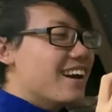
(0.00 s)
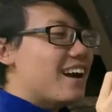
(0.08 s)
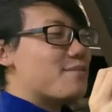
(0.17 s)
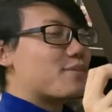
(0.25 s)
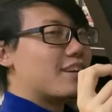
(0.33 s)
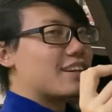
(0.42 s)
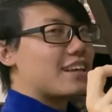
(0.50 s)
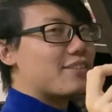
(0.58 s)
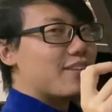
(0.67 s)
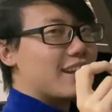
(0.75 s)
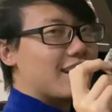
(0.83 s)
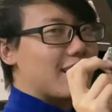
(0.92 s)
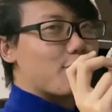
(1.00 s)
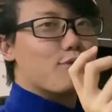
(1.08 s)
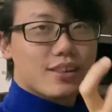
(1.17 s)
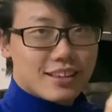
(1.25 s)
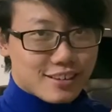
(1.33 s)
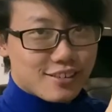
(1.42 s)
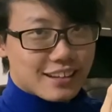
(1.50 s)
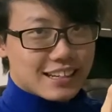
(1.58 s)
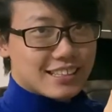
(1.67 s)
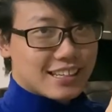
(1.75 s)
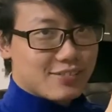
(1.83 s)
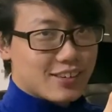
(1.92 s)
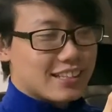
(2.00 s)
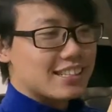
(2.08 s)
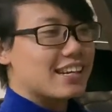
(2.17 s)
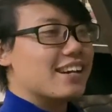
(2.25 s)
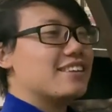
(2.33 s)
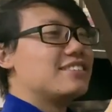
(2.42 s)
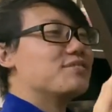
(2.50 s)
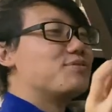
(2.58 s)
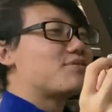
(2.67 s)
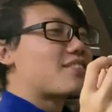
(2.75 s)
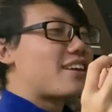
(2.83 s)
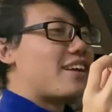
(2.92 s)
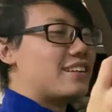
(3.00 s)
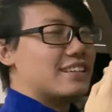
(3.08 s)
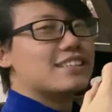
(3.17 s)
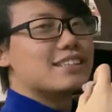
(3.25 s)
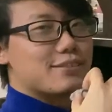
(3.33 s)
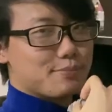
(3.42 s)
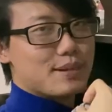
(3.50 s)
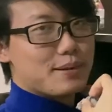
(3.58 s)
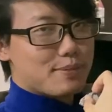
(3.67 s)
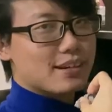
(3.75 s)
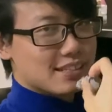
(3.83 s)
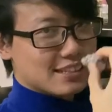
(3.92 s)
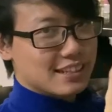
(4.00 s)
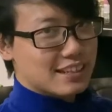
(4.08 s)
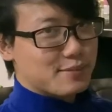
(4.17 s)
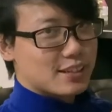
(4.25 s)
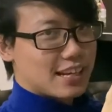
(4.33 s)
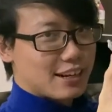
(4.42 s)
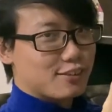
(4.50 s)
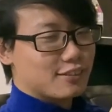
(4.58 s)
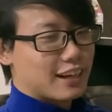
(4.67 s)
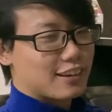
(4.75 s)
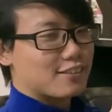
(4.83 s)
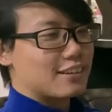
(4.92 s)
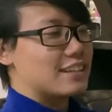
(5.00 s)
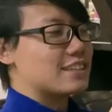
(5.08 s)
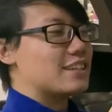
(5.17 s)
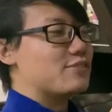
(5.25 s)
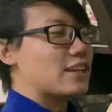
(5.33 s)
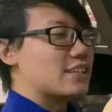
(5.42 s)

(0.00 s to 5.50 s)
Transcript: I'm gonna give it like... With the coconut shavings, yeah. This is me personally because I don't like coconut shavings.